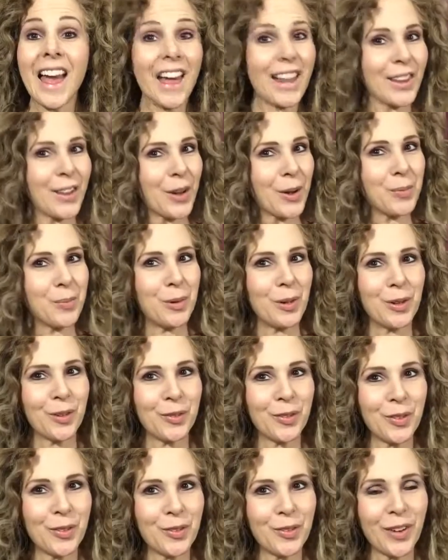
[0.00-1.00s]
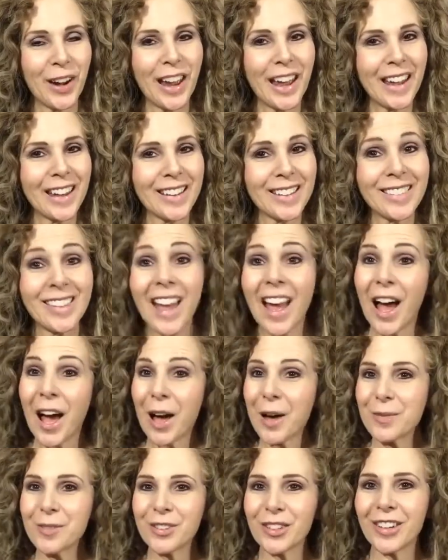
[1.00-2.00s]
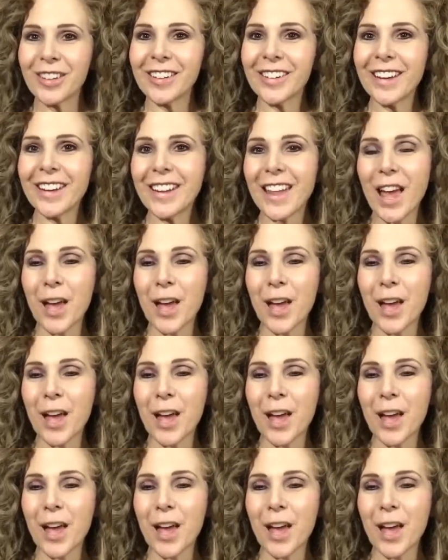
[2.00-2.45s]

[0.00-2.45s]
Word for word: Hello, beautiful friends. I'm Sherilyn,